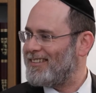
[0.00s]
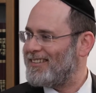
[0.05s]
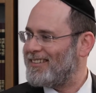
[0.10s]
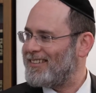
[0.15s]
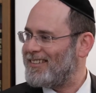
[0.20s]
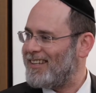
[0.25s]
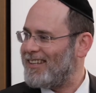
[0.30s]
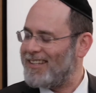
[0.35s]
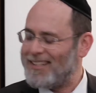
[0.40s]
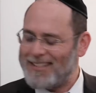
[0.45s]

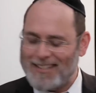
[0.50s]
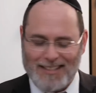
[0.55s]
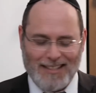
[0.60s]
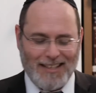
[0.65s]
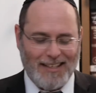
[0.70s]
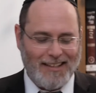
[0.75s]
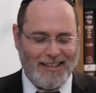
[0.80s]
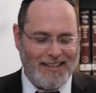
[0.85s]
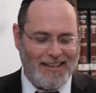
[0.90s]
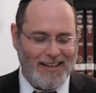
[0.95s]
Okay, this
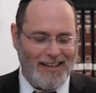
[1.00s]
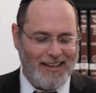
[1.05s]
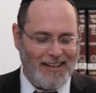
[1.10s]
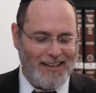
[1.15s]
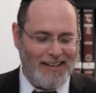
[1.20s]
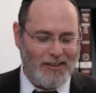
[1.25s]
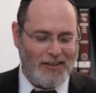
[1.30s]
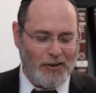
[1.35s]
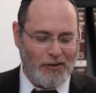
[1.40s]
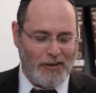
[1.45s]
isn't
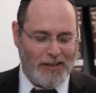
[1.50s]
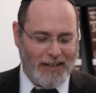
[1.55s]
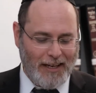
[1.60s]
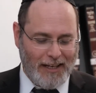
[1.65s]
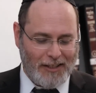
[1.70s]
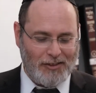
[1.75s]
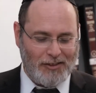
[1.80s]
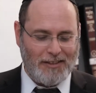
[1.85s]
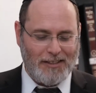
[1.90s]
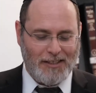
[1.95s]
Torah
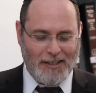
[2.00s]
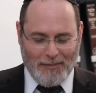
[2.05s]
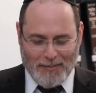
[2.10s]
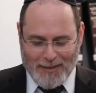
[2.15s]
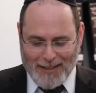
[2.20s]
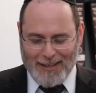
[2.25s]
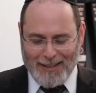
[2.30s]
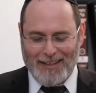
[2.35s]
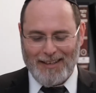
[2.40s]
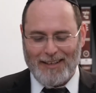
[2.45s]
Connections here. I'm
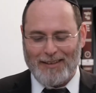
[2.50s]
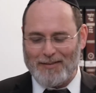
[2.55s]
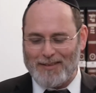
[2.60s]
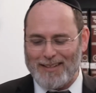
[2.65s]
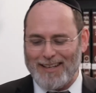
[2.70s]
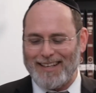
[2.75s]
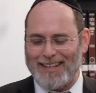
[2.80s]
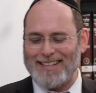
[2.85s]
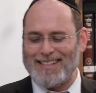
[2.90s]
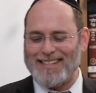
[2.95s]
saying,
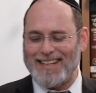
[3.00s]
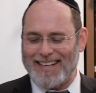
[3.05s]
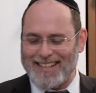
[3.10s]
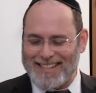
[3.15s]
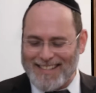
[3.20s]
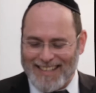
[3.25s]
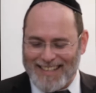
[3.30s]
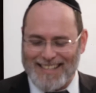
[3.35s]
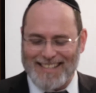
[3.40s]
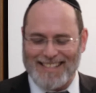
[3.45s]

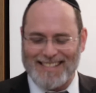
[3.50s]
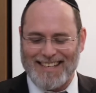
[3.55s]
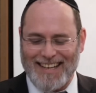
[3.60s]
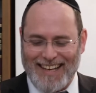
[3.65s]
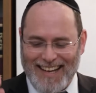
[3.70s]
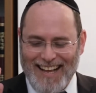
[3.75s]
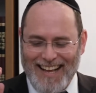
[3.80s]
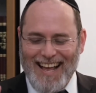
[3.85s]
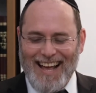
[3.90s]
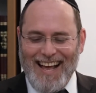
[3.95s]
this is
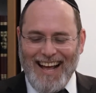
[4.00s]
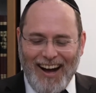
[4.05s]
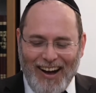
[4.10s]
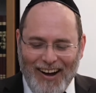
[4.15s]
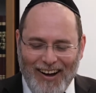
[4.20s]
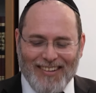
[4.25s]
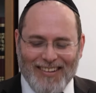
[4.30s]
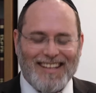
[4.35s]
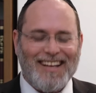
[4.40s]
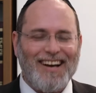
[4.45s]

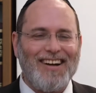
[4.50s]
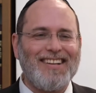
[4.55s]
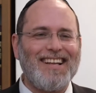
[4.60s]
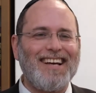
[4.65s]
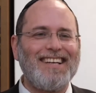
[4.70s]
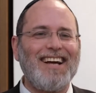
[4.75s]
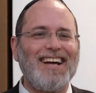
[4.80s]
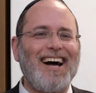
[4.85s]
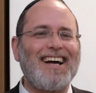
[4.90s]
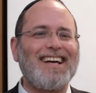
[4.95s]
only
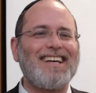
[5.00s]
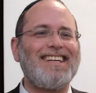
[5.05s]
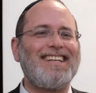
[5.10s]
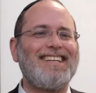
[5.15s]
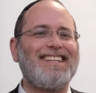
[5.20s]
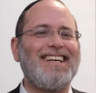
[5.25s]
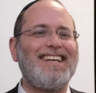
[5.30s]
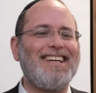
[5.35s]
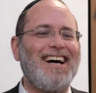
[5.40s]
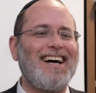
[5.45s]
a
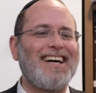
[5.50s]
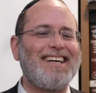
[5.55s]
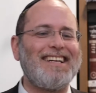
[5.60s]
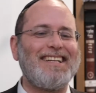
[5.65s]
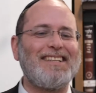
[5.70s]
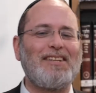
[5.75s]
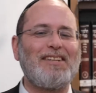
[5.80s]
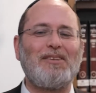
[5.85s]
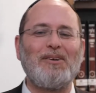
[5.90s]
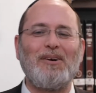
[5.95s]
yachid
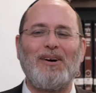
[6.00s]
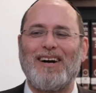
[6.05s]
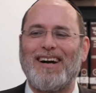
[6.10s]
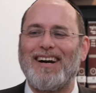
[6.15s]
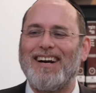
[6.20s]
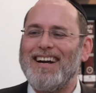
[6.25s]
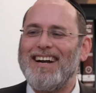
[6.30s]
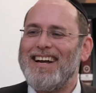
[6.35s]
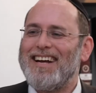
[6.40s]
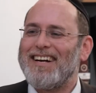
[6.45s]
in the
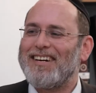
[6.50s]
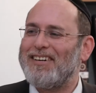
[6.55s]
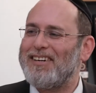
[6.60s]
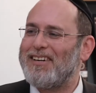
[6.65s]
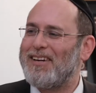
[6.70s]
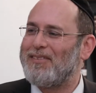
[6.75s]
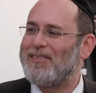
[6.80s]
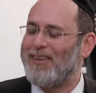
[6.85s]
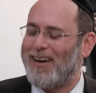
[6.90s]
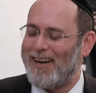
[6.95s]
door could
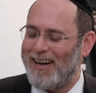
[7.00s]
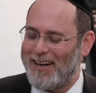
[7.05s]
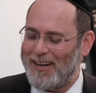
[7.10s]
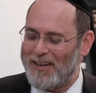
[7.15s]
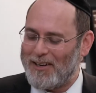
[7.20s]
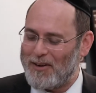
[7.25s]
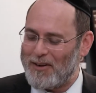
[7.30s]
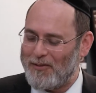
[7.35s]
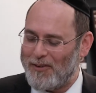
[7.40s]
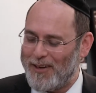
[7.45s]

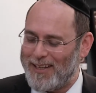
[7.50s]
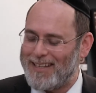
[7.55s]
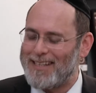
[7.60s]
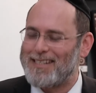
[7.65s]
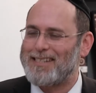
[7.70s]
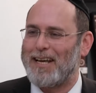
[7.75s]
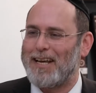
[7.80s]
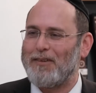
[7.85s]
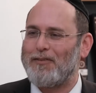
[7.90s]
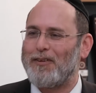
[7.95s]
have written the
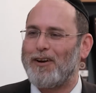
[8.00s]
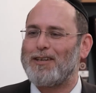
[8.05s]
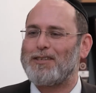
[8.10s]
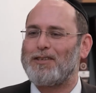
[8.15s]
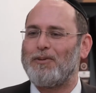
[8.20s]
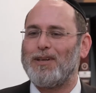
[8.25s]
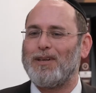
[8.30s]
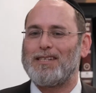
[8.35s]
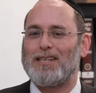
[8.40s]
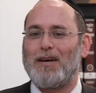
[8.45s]
sefer.
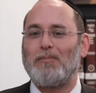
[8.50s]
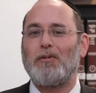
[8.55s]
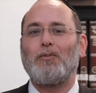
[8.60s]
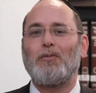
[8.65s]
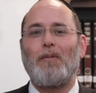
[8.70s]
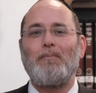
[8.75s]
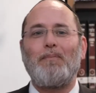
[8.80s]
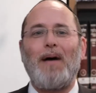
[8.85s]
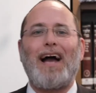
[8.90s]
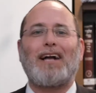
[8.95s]
So when someone
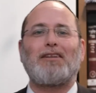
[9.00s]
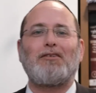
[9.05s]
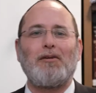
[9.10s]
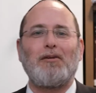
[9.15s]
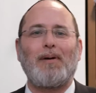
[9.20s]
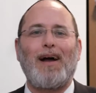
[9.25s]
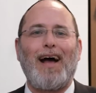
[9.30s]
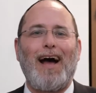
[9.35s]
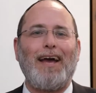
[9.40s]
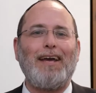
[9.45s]
went back to
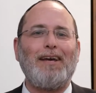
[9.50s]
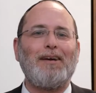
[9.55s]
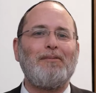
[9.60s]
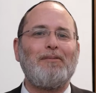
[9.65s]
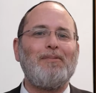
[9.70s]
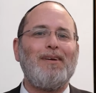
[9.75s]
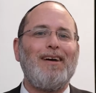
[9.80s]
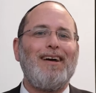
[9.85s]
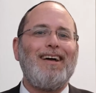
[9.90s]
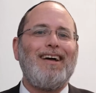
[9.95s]
Reb
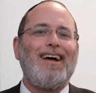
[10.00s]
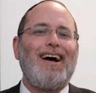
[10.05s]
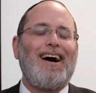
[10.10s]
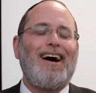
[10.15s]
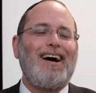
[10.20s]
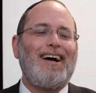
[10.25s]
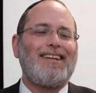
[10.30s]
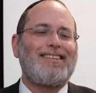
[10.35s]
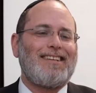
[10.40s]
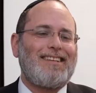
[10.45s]
Chaim
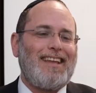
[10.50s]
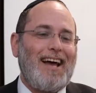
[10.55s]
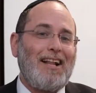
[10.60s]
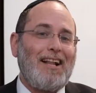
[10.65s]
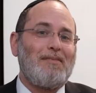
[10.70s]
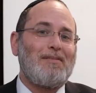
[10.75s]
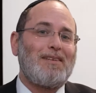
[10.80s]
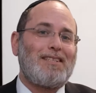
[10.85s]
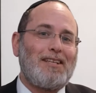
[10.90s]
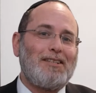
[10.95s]
to tell
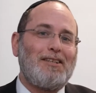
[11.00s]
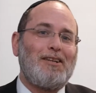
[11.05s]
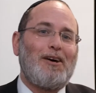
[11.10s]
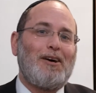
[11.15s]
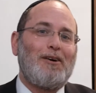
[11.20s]
him, he said, Reb